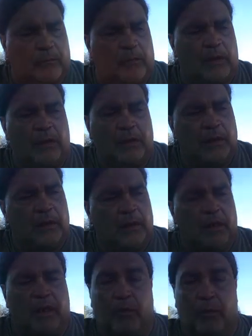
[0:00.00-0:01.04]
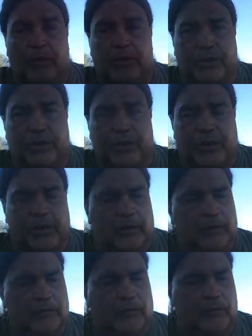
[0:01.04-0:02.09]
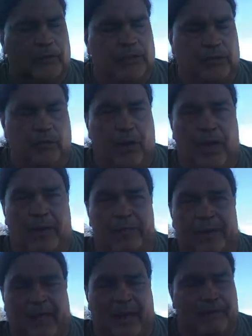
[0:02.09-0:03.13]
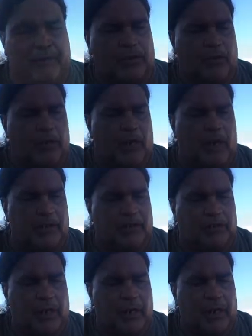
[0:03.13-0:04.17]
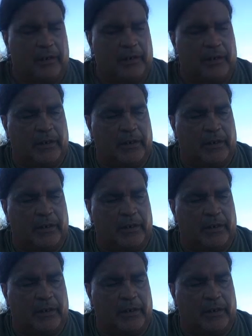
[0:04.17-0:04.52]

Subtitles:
it works good. Reason why, catfish aren't line shy, and